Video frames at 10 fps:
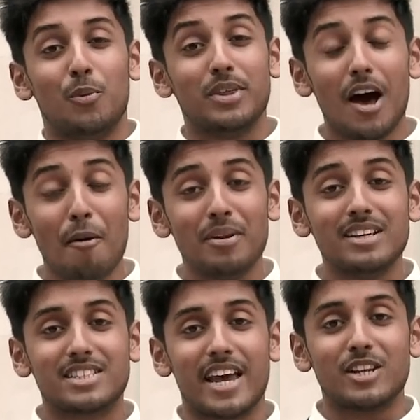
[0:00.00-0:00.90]
With
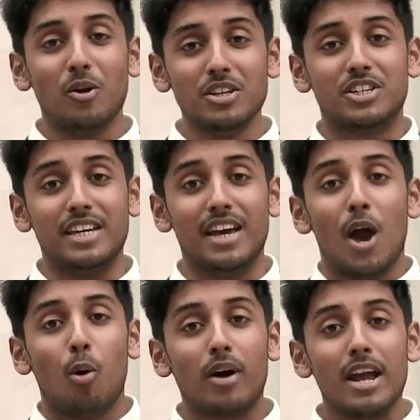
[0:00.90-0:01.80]
Uplearn's technology,
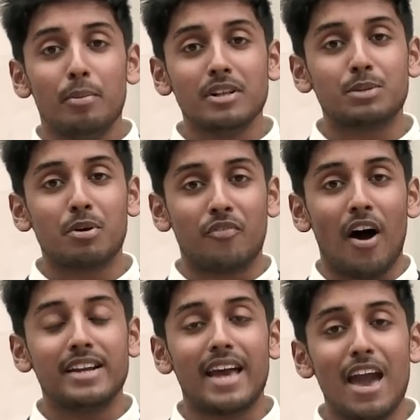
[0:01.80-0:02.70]
we're able to
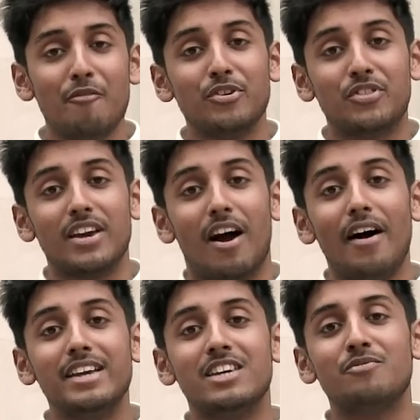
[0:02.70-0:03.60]
provide everything
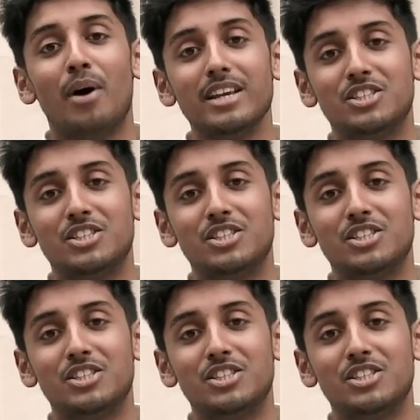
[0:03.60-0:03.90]
I give my